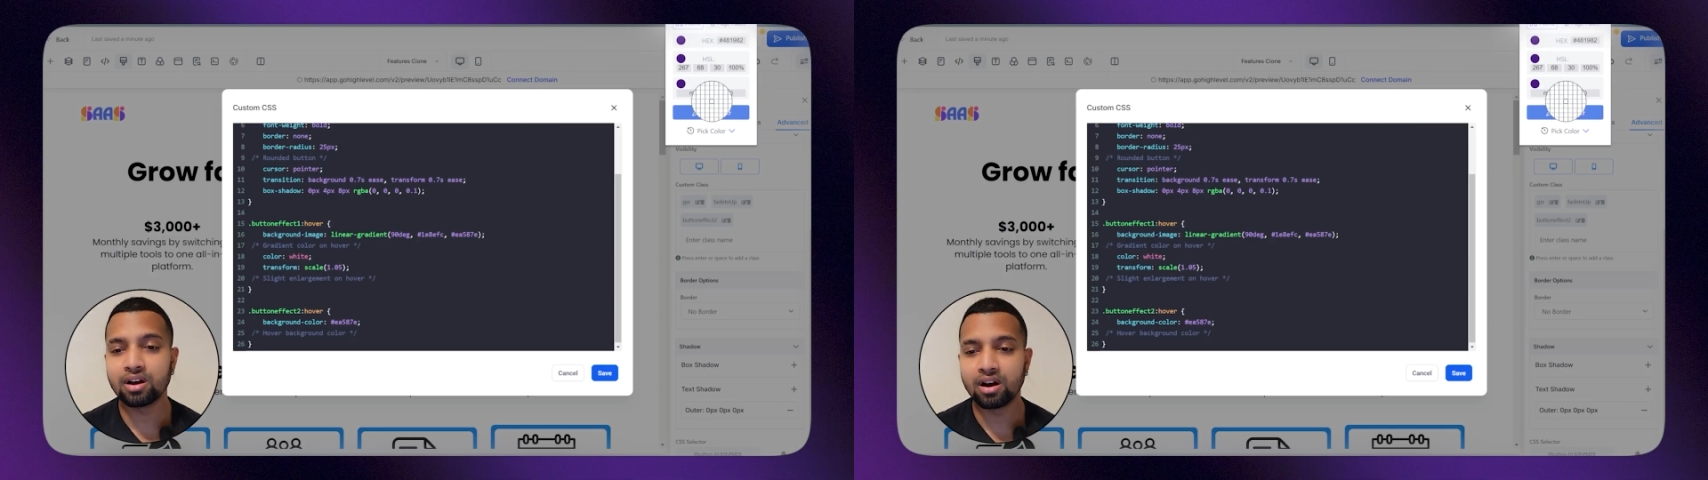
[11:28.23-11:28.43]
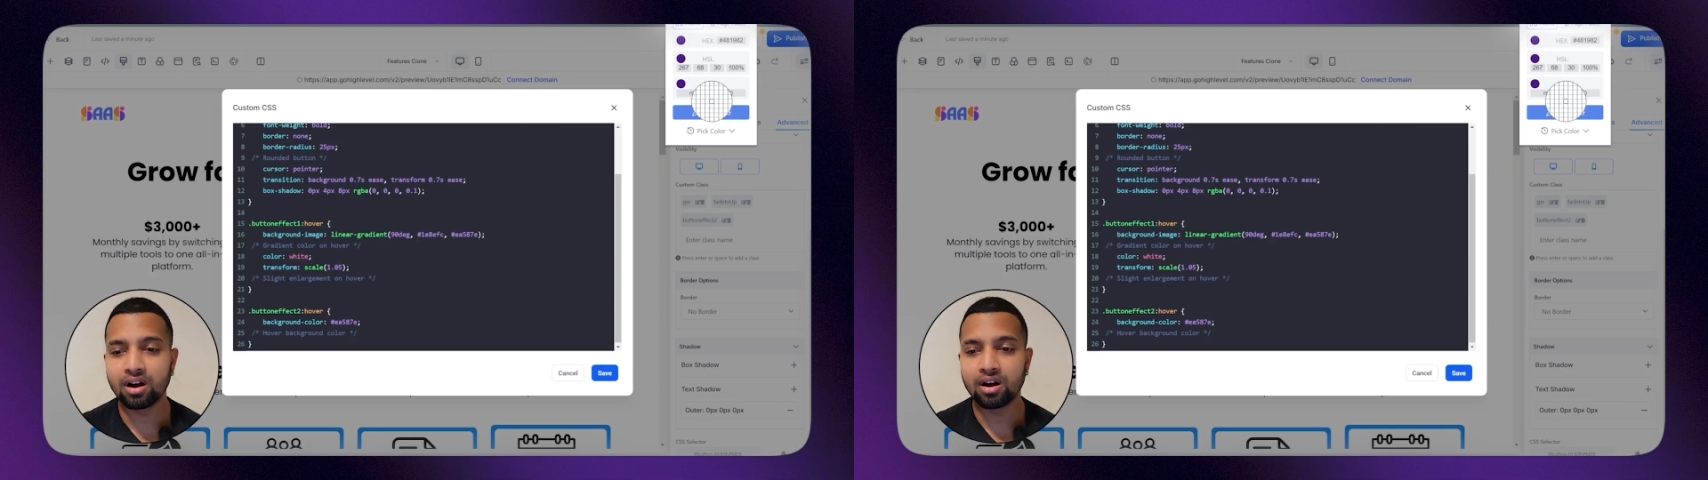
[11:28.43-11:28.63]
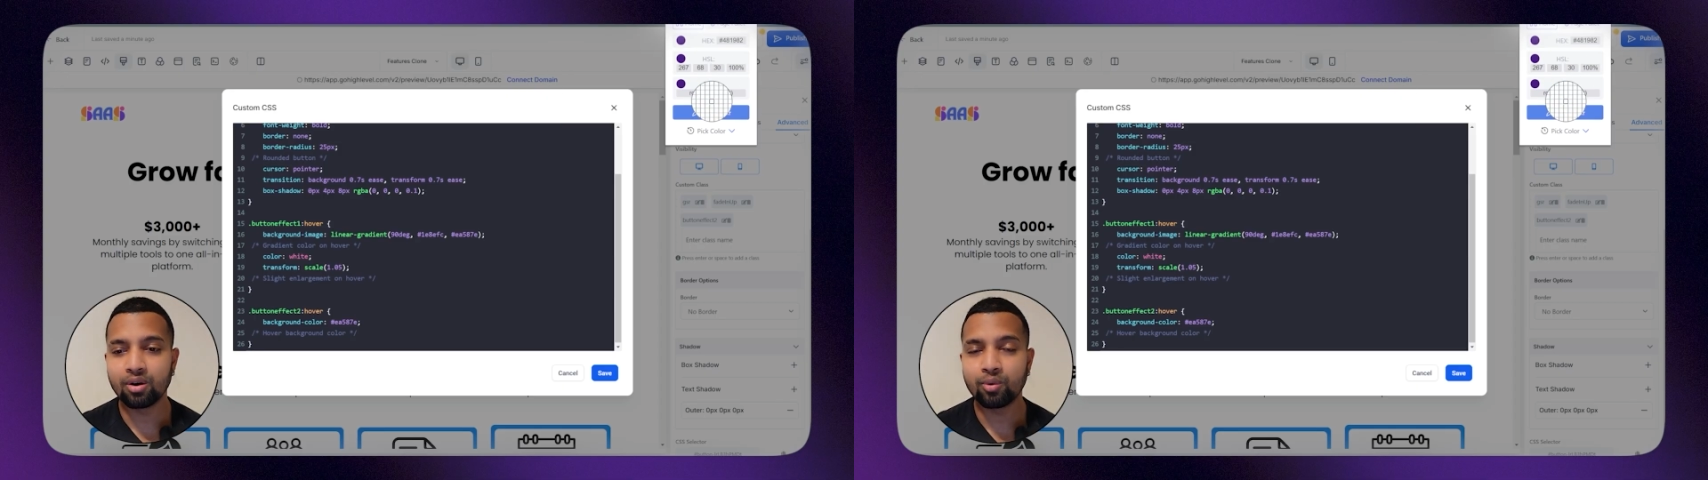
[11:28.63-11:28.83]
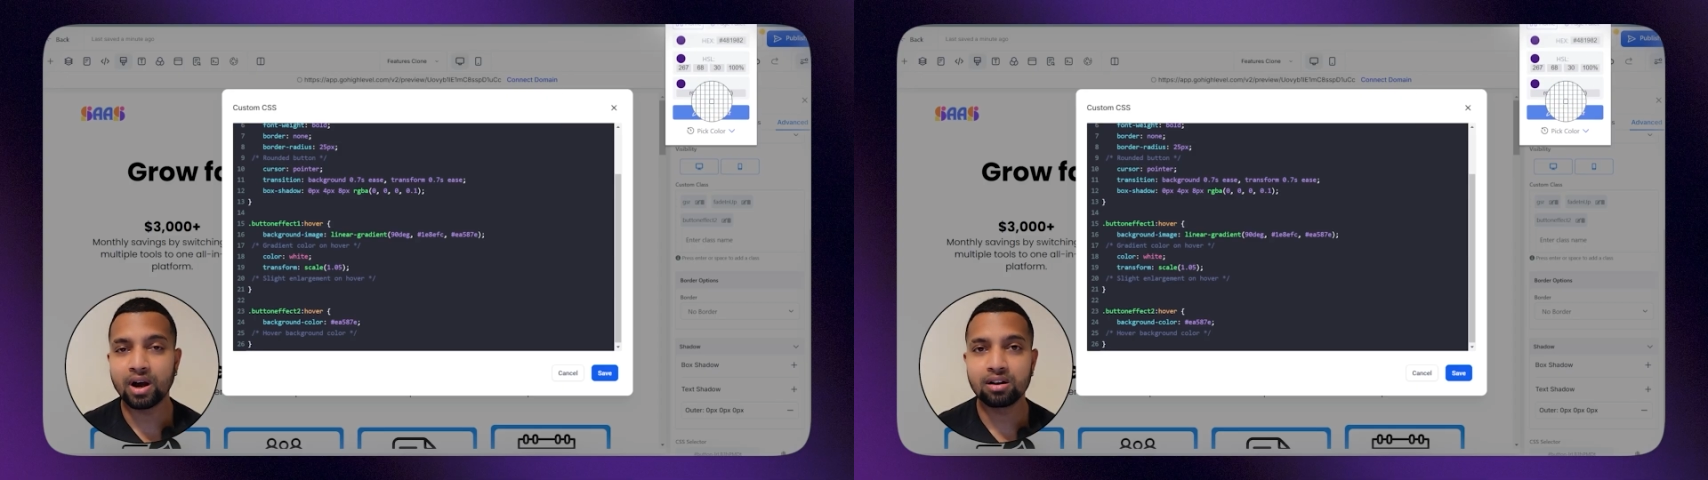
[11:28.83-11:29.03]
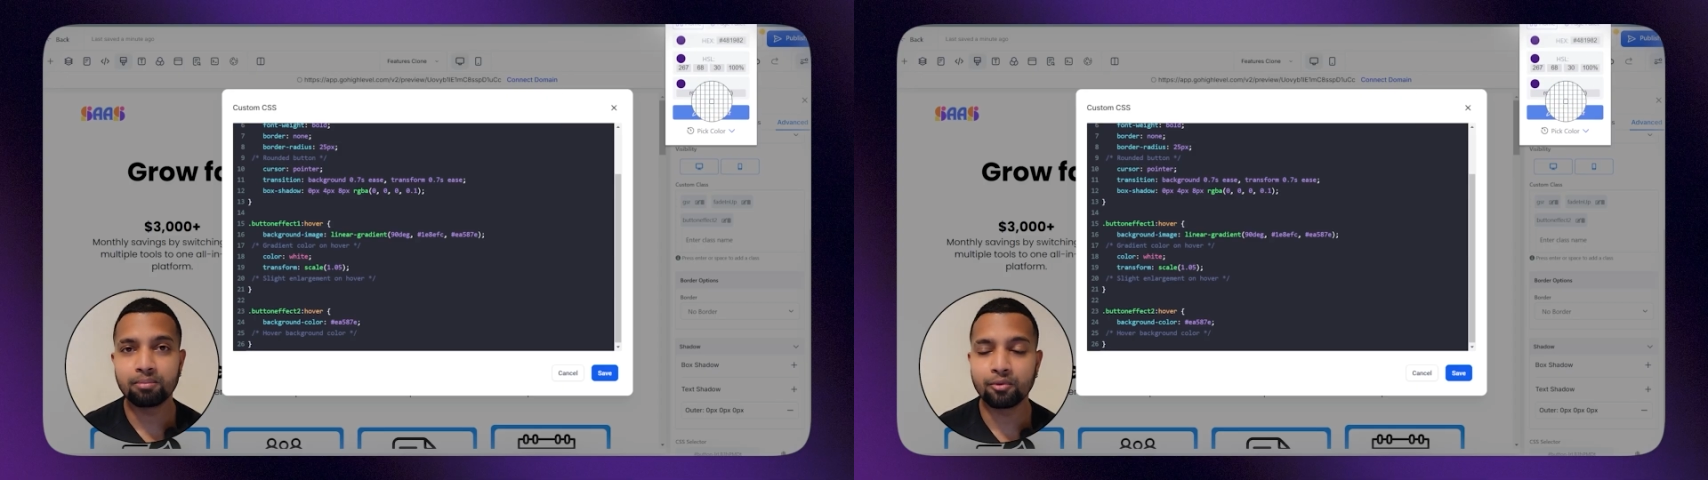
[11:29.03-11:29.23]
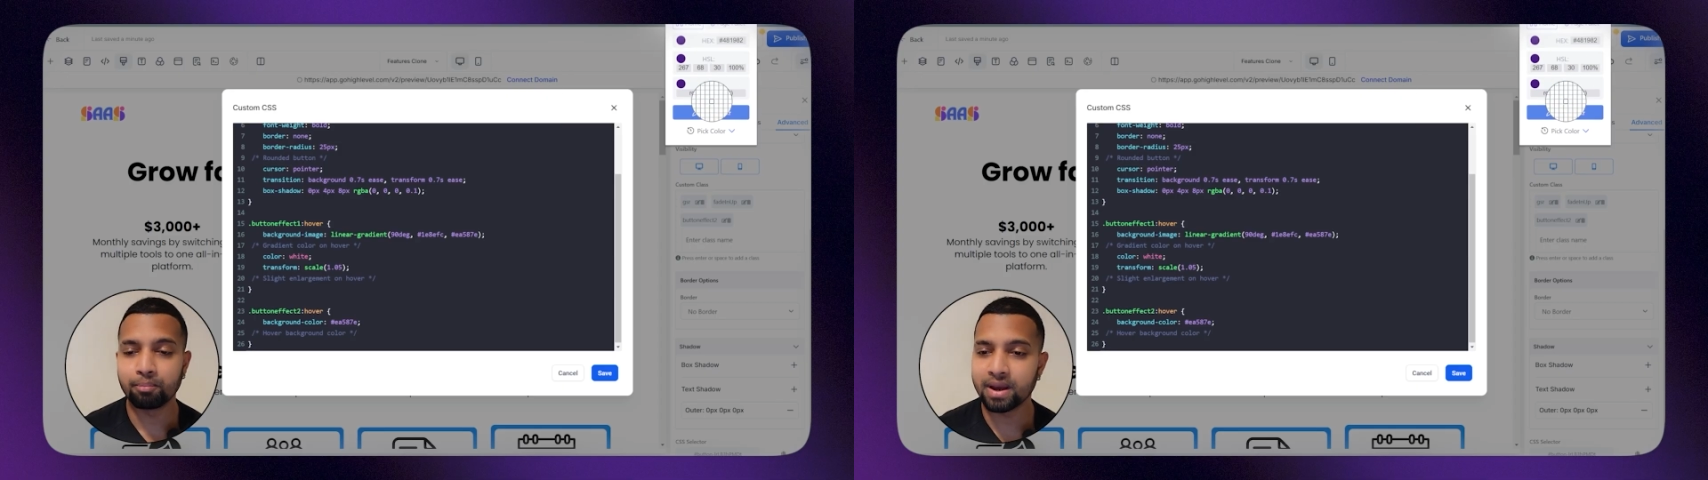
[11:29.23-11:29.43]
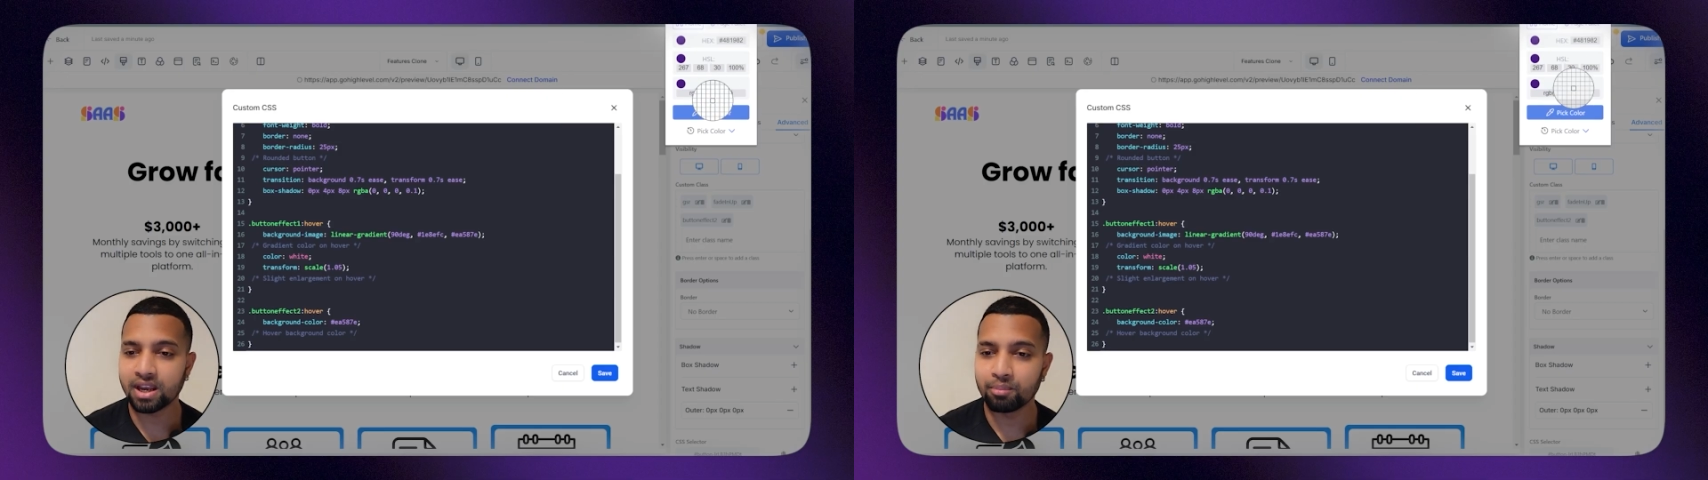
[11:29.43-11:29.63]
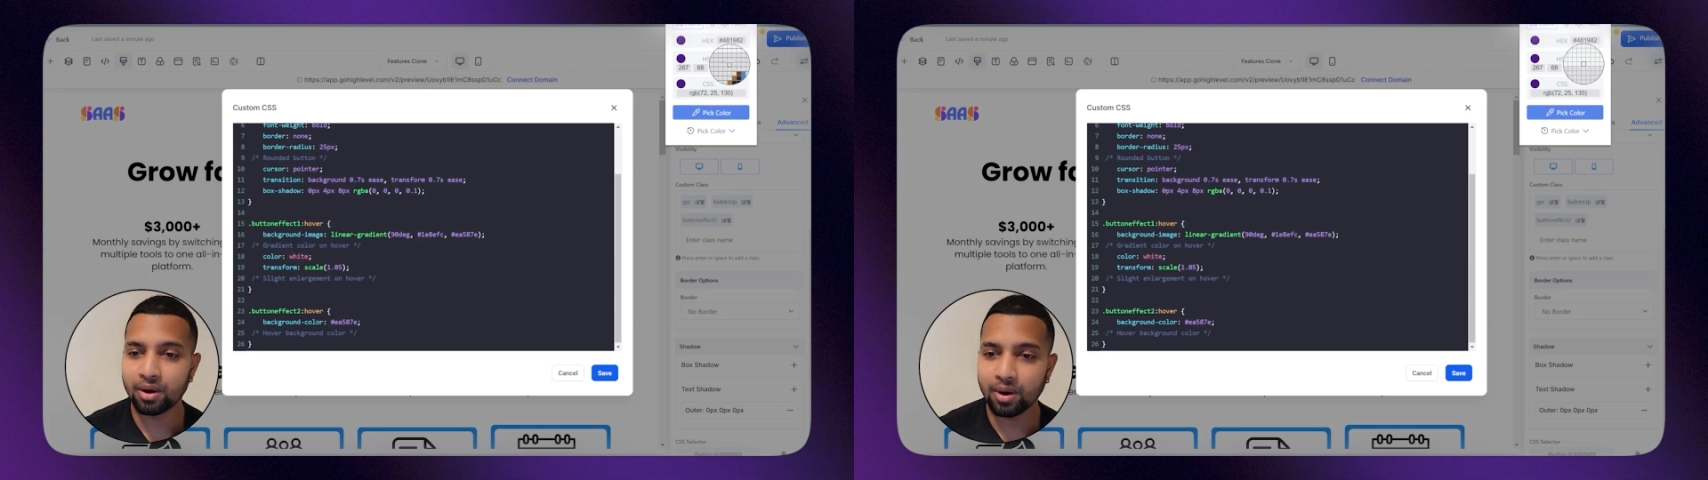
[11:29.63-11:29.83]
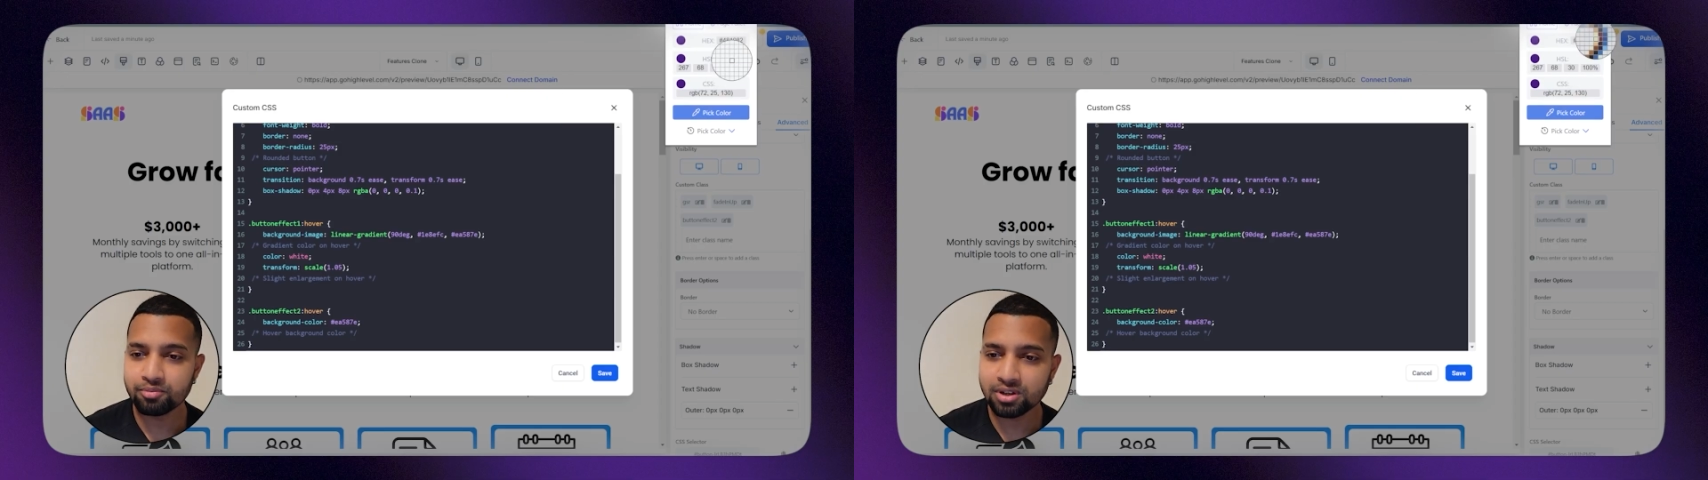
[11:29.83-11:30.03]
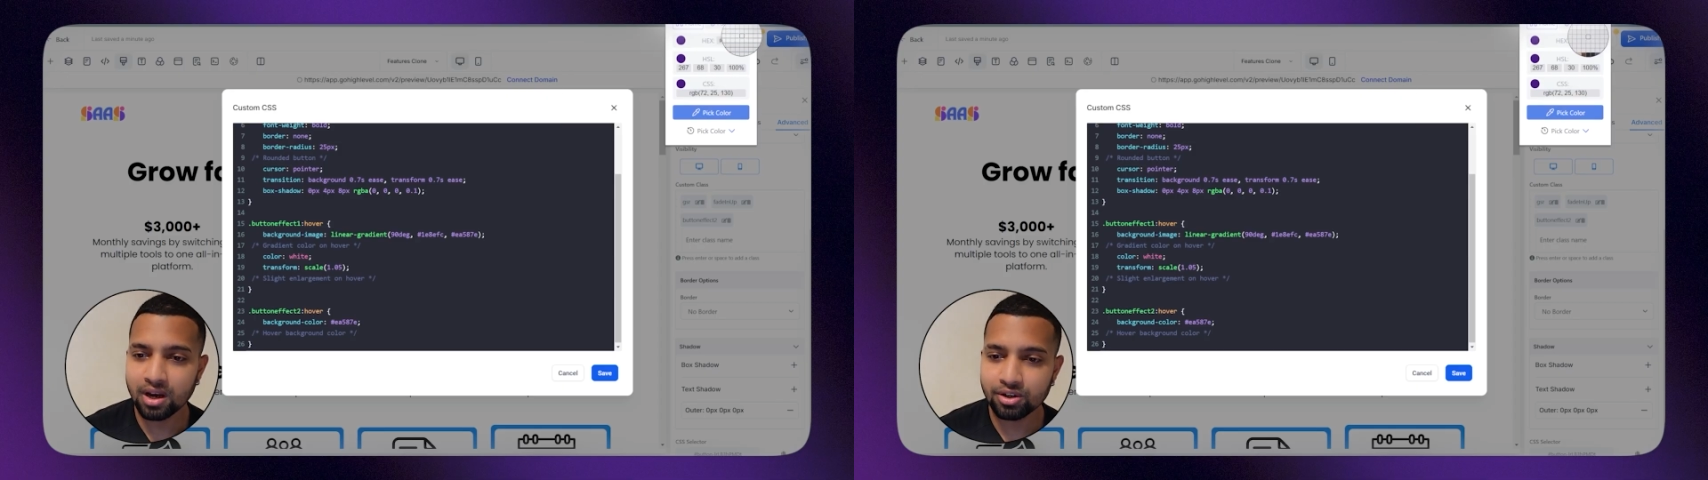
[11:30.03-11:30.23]
while making my
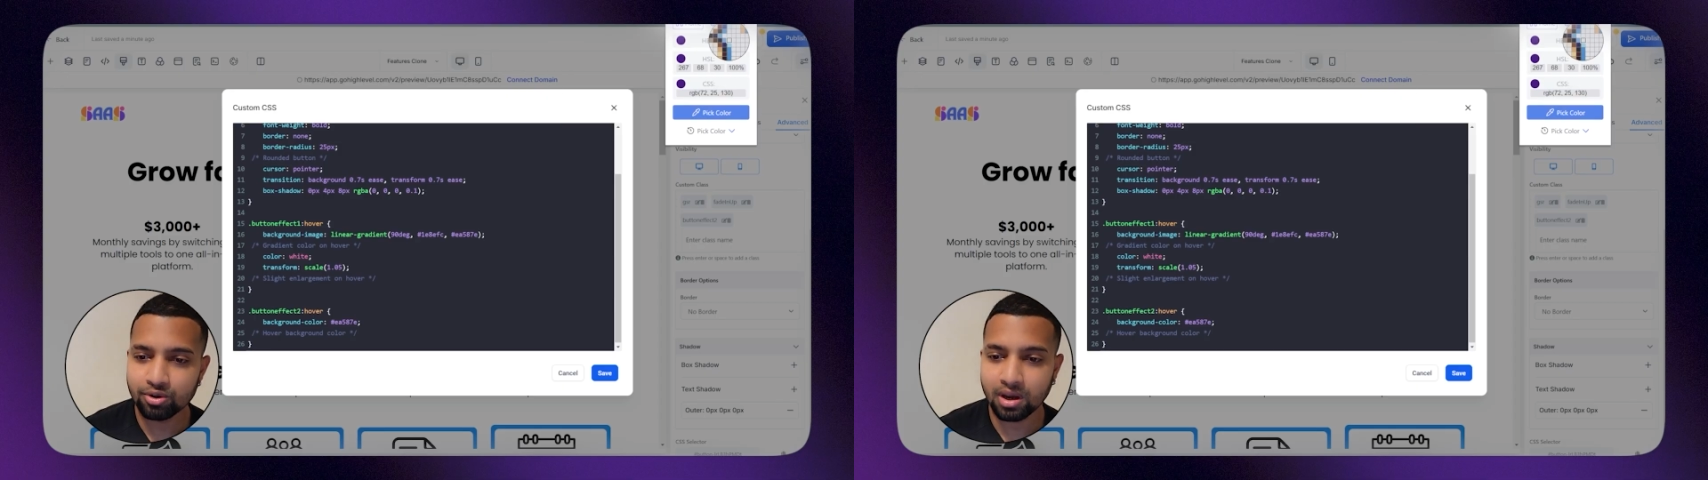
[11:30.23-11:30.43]
website,